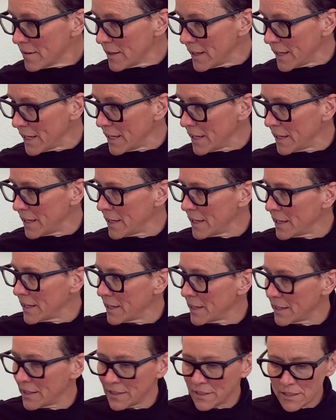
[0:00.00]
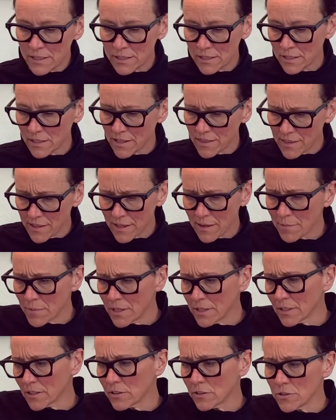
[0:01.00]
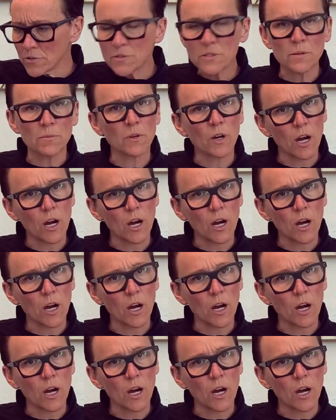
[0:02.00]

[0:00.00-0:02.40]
And I think I'm going to glue some